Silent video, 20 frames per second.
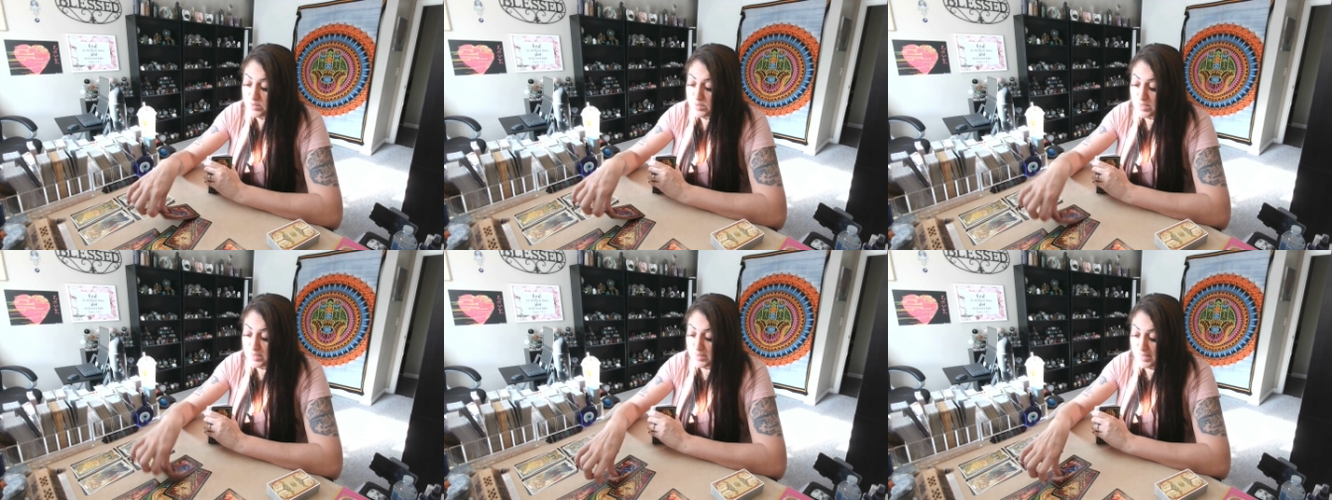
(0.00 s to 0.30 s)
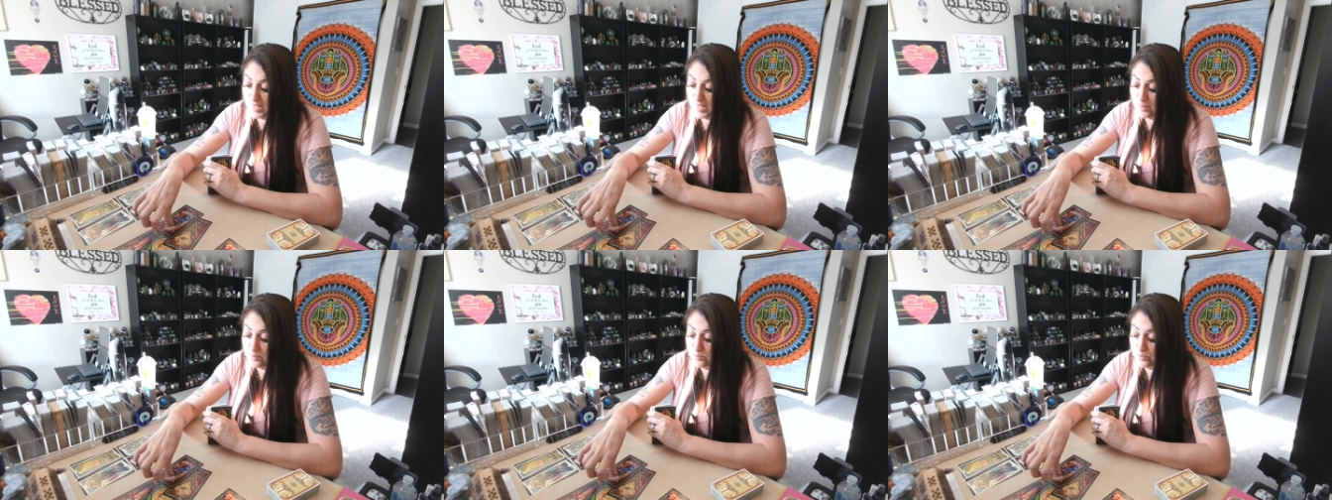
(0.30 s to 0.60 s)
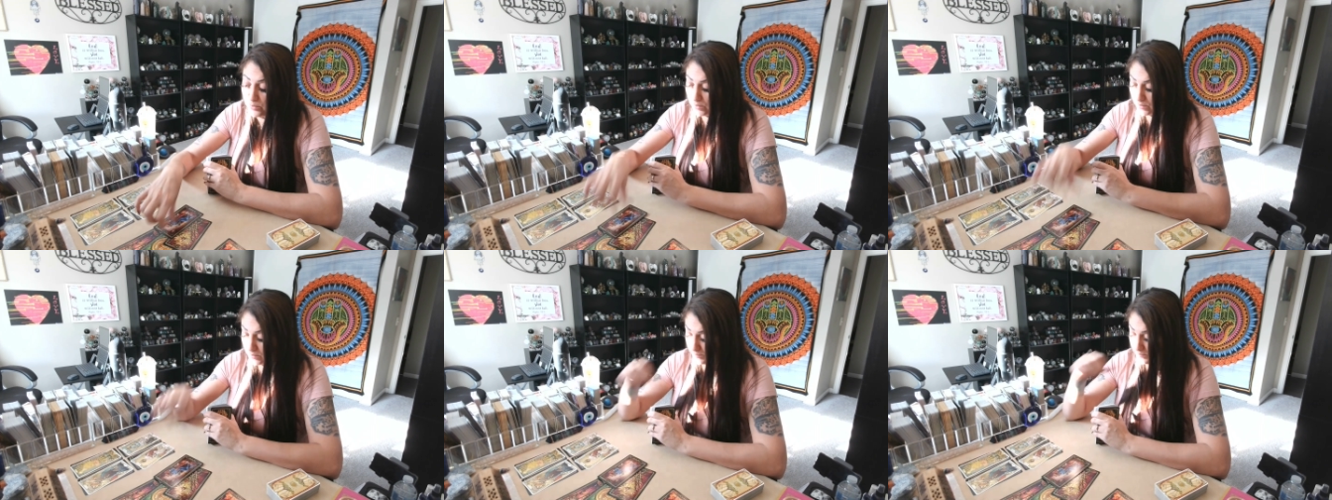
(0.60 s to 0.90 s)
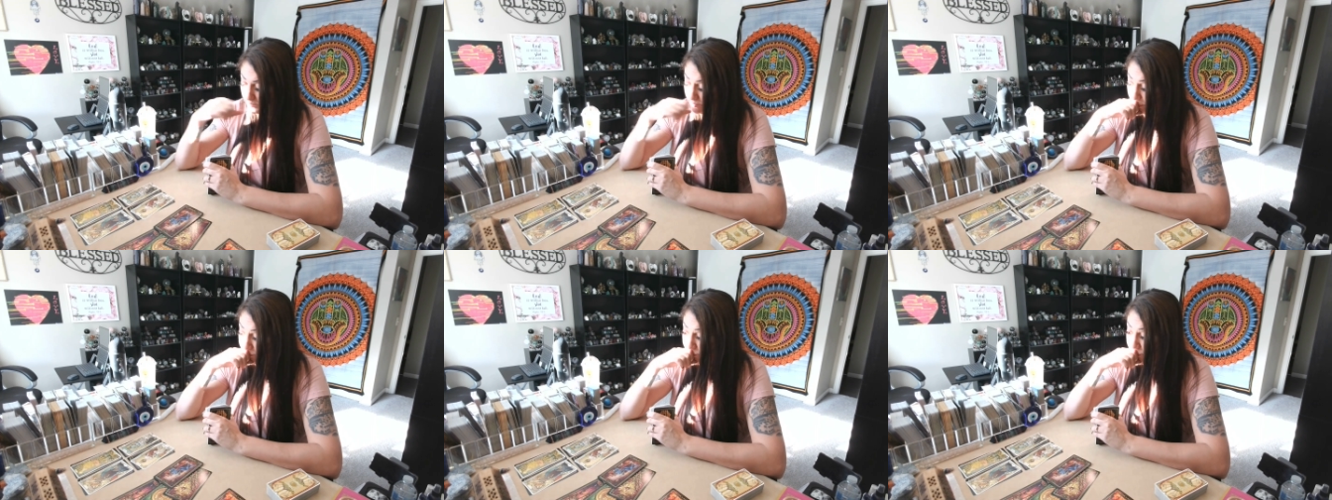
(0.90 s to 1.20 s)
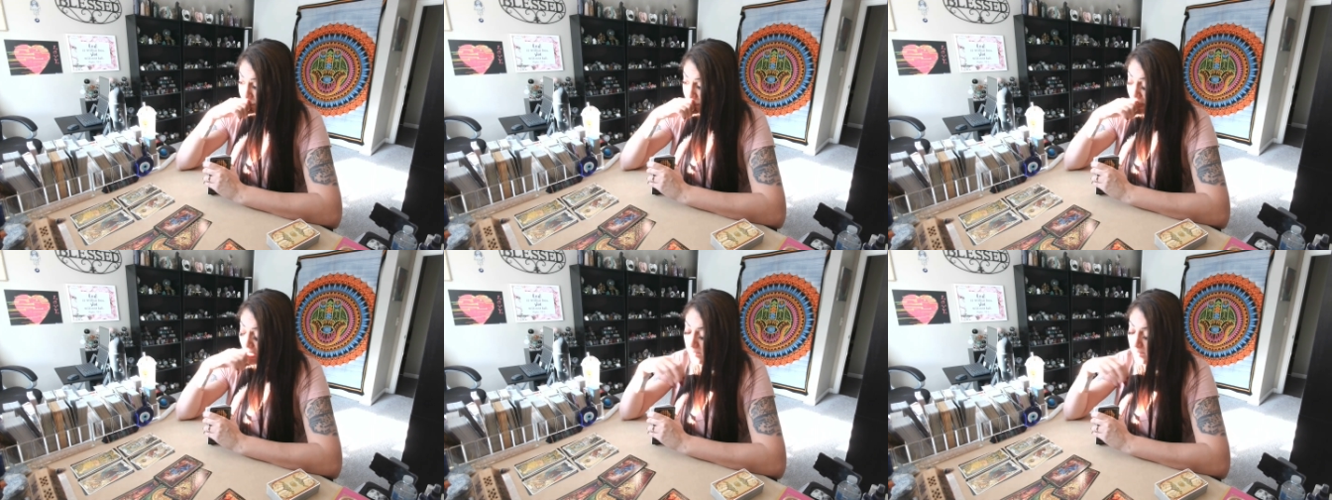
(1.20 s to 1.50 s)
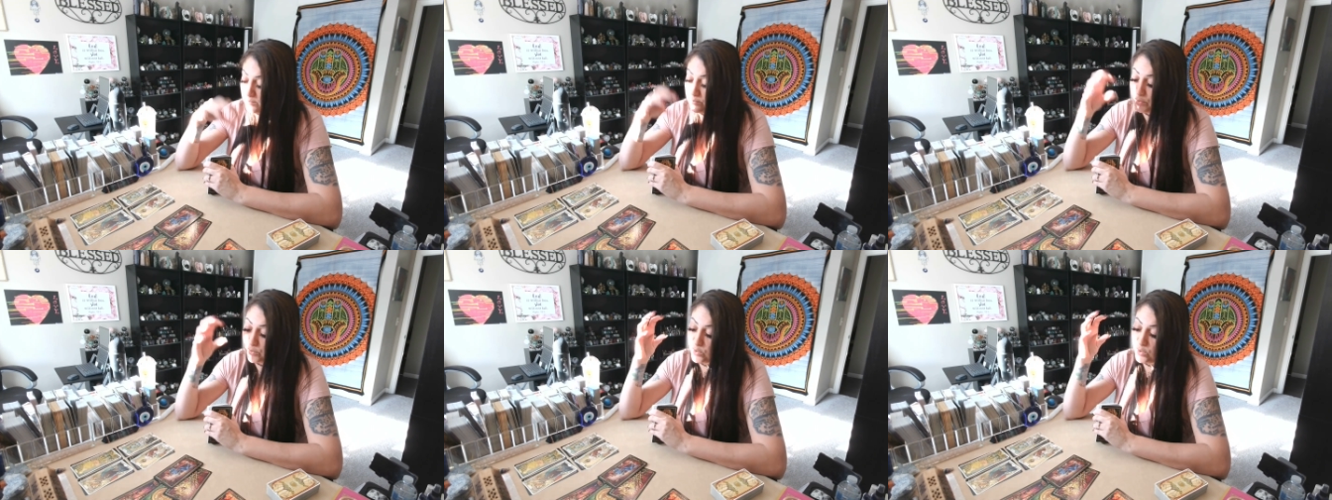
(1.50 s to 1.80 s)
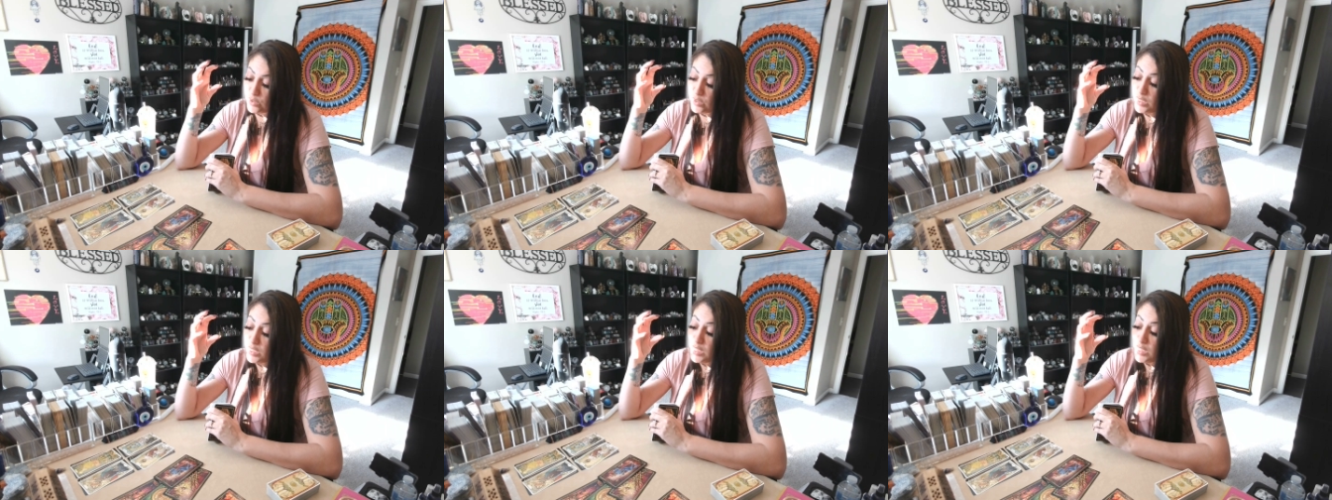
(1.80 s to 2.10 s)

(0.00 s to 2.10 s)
and the Emperor, Emperor.